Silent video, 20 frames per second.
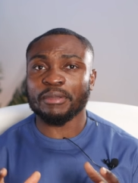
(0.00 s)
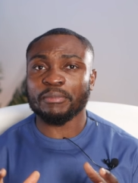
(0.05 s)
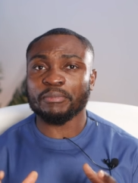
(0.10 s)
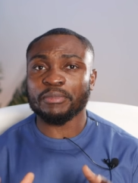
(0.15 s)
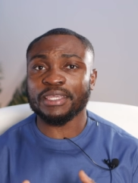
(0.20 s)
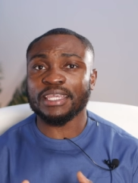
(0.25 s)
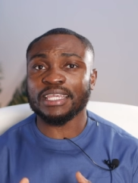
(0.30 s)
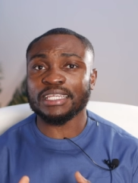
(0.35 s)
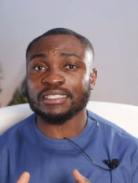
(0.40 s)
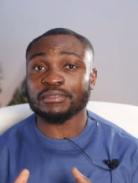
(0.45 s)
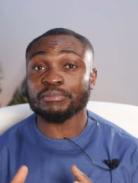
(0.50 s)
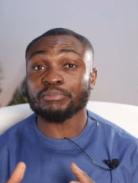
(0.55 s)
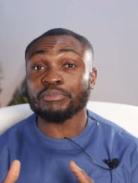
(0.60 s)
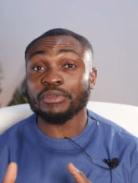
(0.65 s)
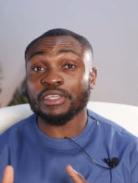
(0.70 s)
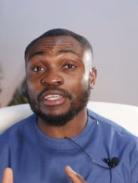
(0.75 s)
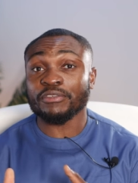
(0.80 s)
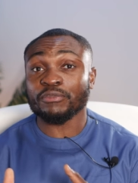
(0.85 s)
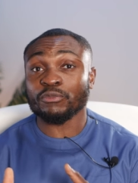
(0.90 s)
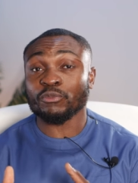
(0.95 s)
my biggest
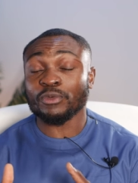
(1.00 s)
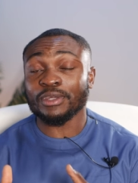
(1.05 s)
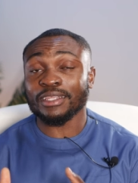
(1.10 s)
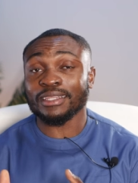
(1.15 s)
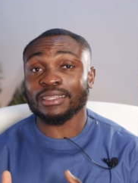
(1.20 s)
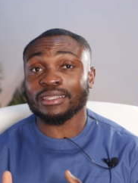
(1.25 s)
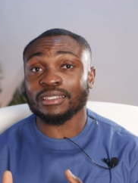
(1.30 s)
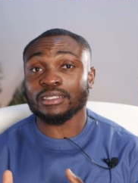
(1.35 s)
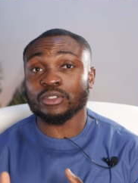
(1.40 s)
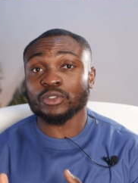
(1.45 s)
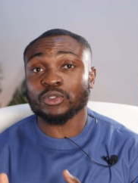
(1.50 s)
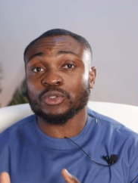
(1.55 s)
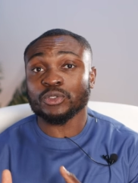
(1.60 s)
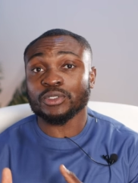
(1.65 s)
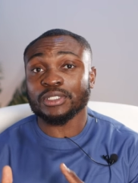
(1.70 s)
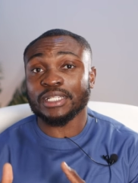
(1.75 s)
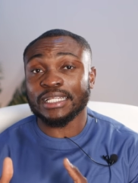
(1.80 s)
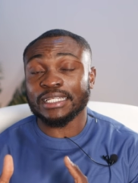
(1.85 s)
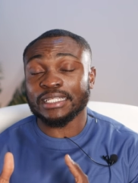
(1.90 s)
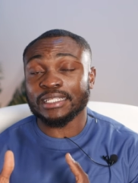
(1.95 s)
beef with
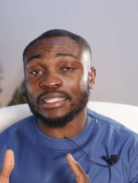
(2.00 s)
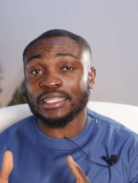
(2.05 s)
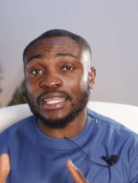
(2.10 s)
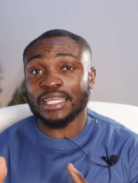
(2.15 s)
Google and the